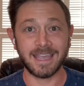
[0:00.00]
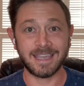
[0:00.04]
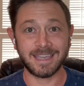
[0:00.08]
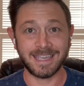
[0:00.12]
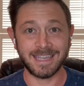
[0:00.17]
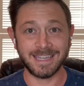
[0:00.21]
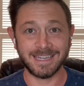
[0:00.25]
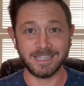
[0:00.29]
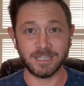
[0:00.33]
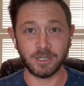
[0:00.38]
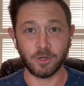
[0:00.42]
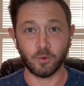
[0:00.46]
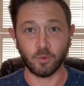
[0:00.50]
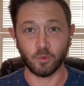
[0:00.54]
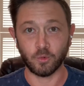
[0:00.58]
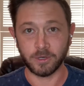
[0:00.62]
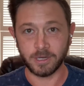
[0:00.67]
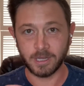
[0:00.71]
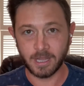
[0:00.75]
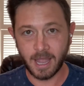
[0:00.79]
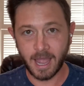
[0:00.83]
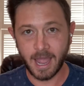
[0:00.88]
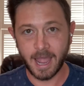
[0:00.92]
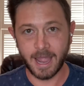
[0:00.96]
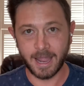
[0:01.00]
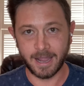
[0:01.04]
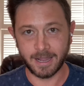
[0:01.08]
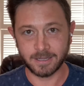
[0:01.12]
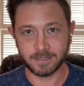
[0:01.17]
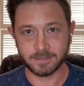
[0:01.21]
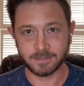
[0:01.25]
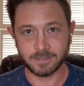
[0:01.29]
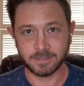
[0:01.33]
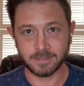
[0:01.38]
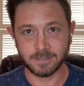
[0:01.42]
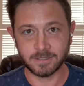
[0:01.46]
can
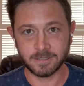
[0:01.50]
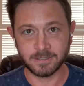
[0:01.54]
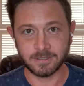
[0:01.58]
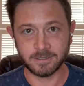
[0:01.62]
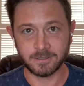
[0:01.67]
react.